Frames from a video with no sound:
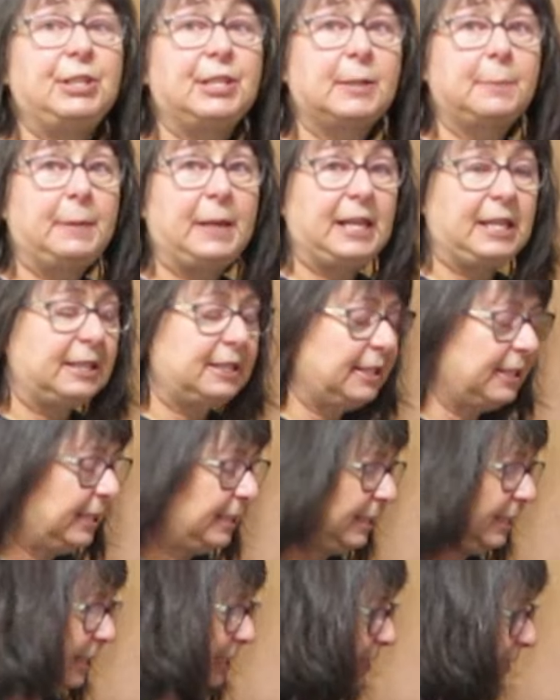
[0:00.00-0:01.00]

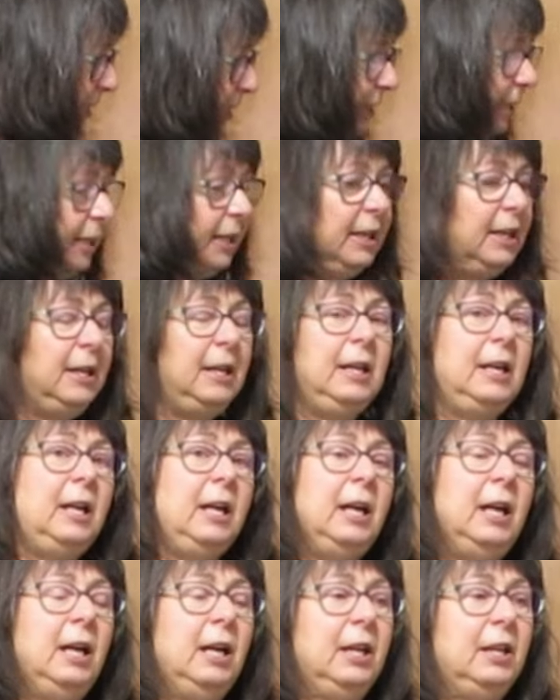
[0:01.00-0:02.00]
spaces.
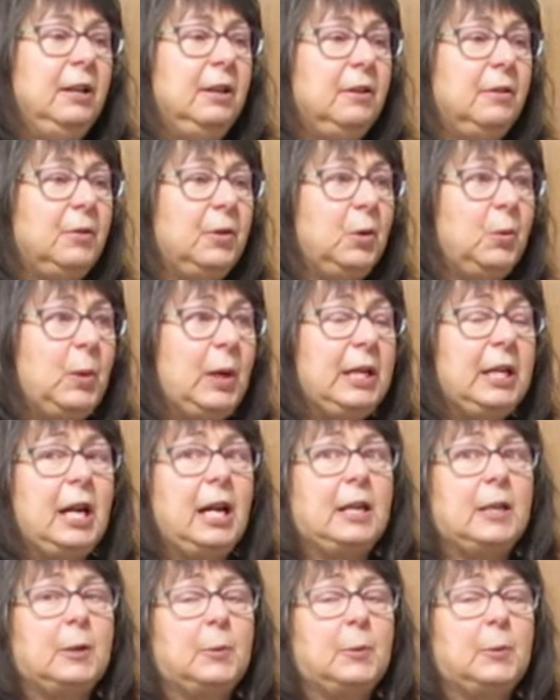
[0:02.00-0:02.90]
The way I